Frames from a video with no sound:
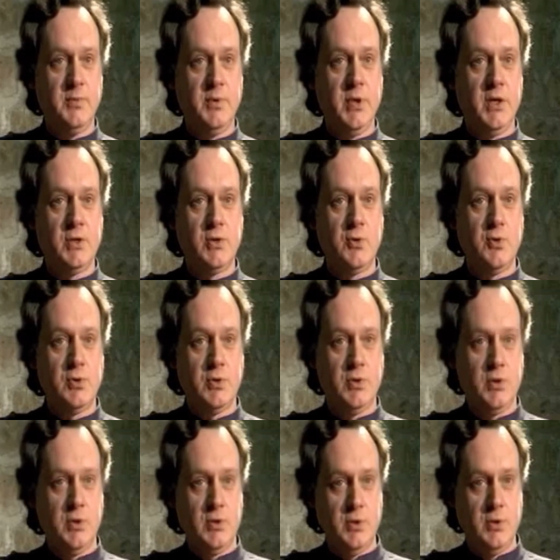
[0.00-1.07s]
grips
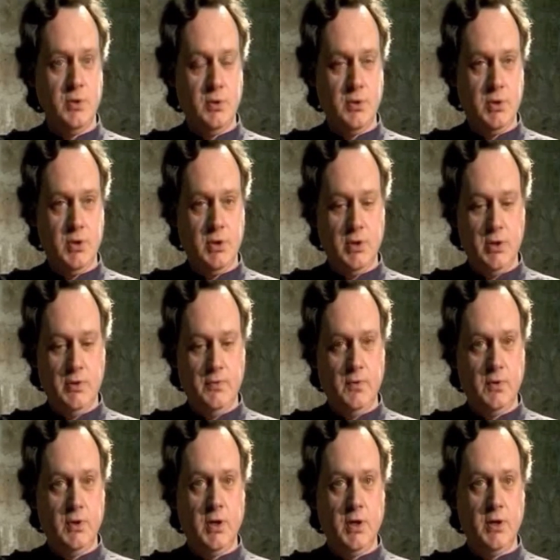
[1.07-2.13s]
it in
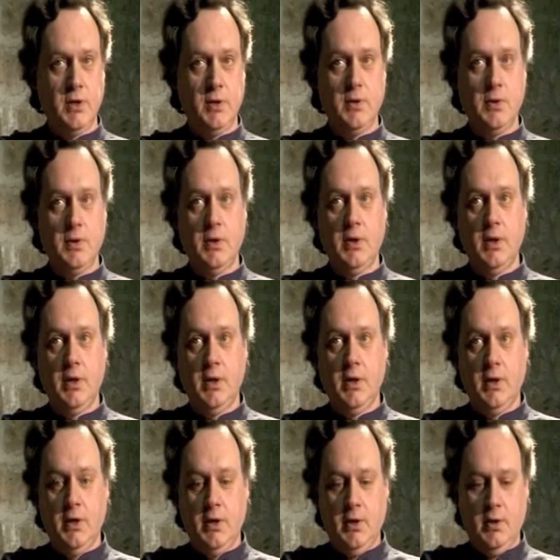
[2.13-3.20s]
an
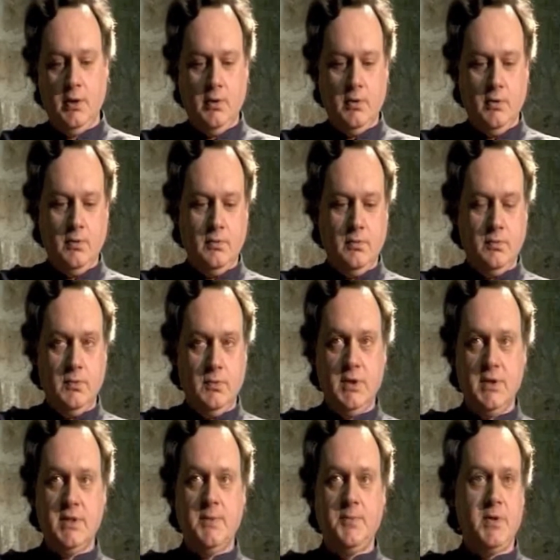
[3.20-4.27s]
uncontrolled
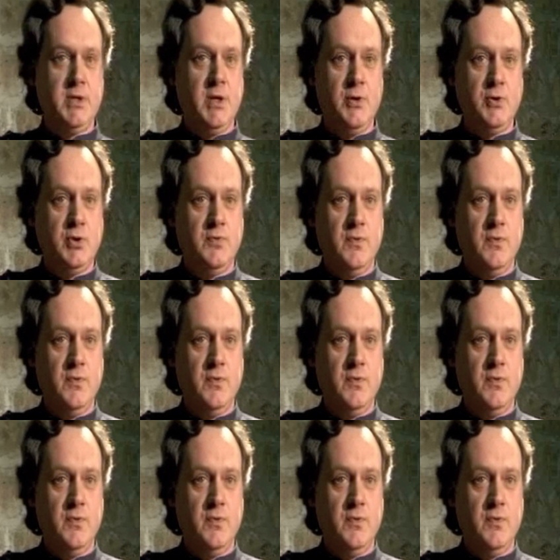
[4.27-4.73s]
gesture.